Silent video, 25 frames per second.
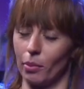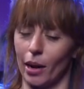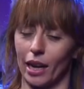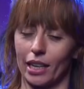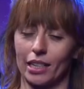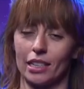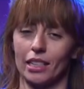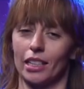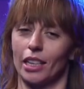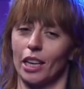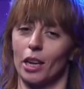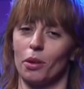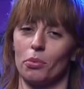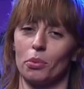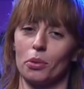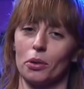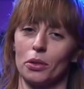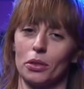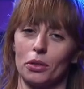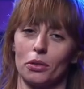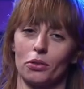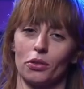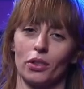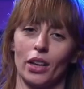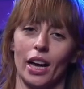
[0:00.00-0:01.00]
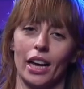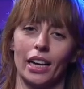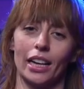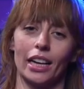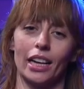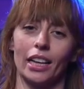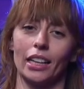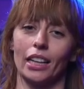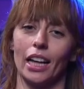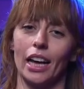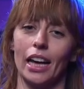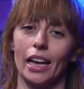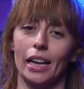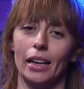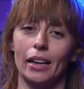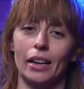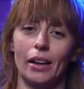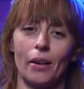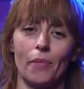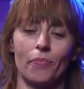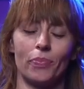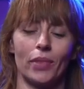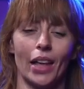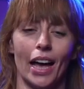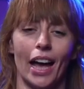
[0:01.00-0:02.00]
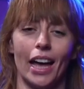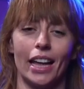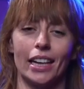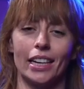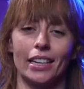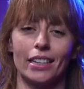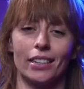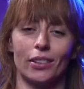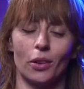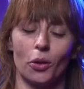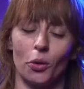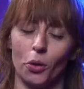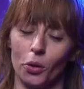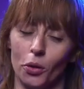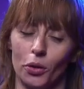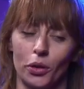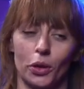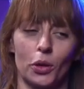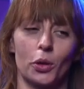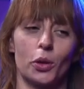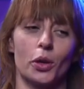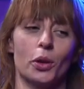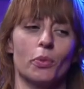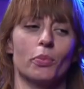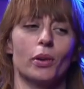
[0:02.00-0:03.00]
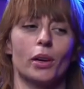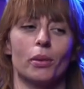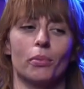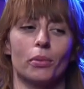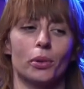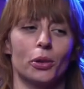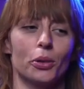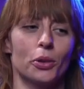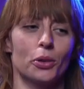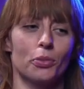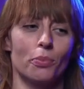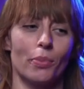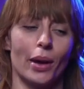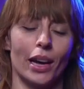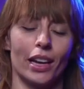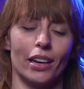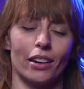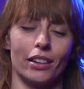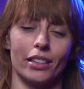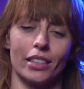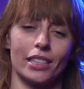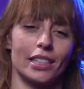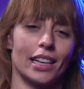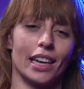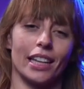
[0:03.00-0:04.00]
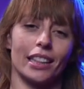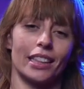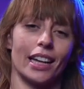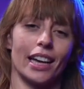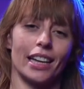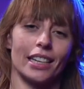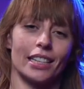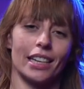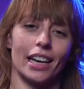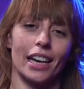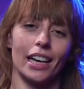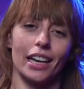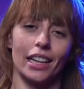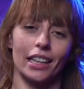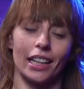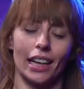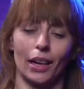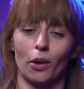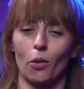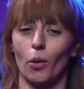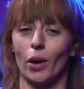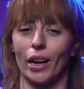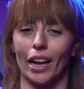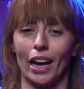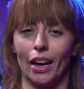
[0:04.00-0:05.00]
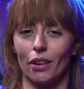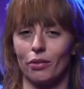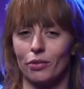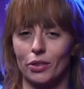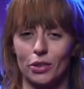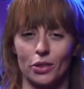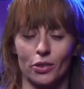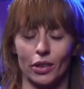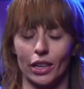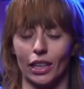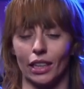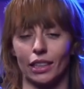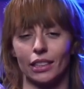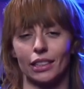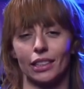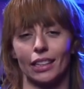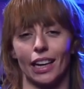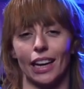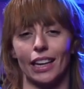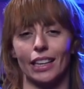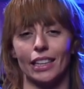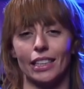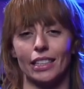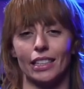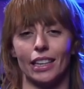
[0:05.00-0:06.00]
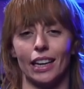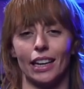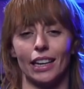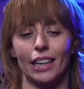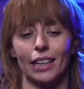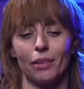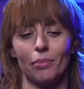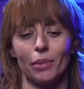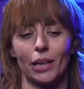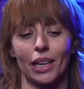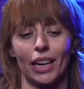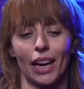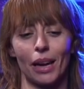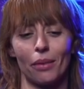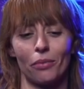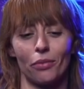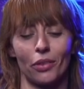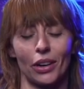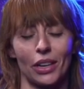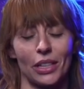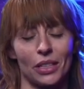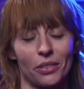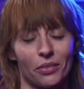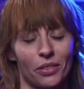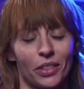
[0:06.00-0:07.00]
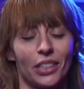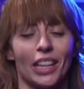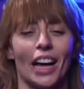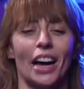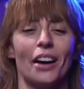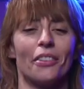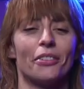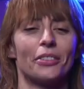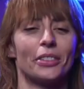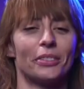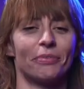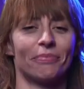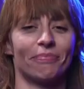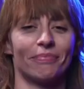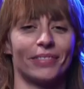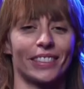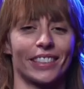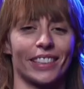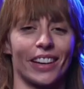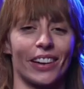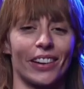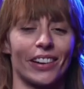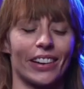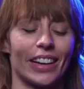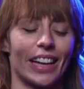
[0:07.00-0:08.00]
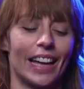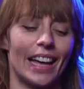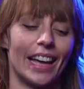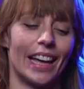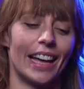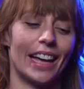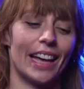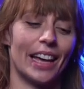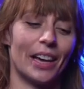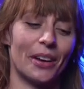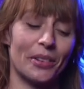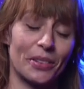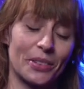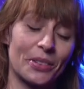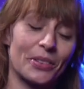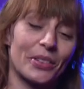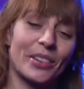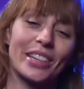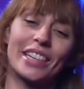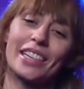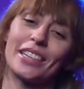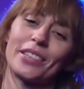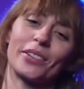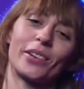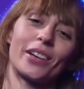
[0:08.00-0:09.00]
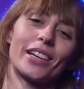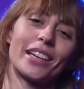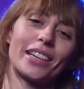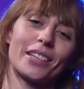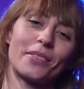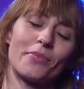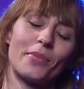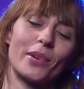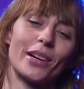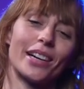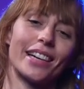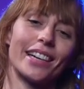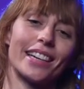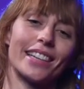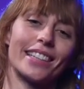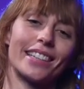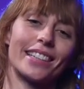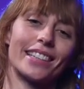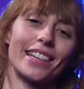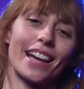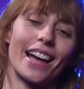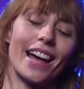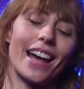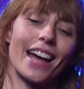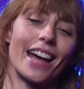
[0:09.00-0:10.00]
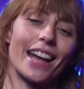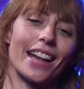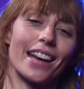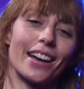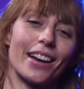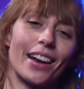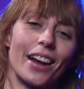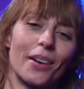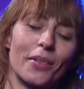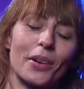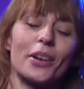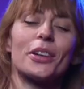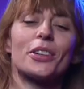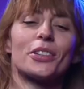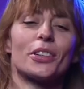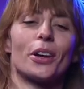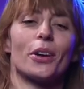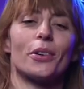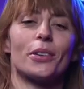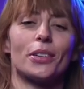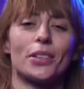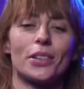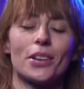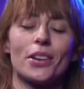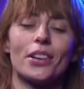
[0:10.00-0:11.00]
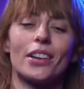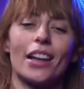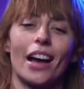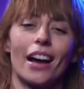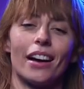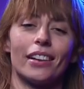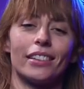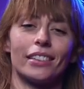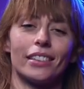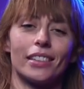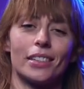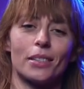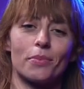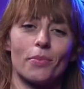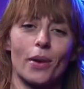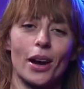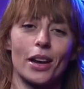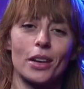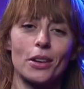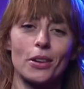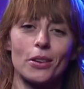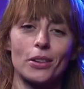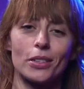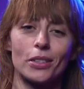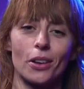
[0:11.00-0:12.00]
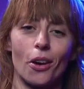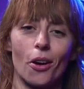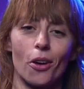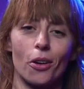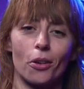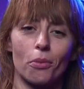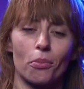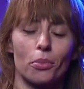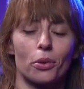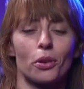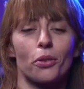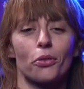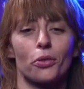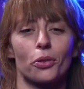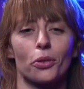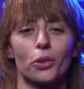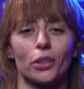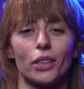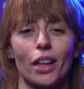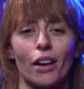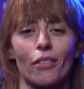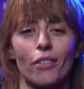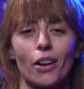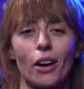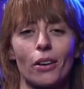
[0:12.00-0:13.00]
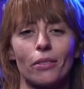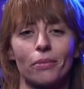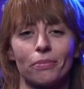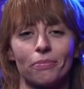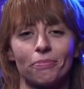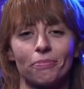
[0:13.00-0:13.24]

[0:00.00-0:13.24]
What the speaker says: back to the airport to fly to LA, and all the queer people who'd met on set that day like went out for drinks and became friends for life. So it was a really sweet experience, and I'm going to show it to you now. It's my new song, Peripheral Lover.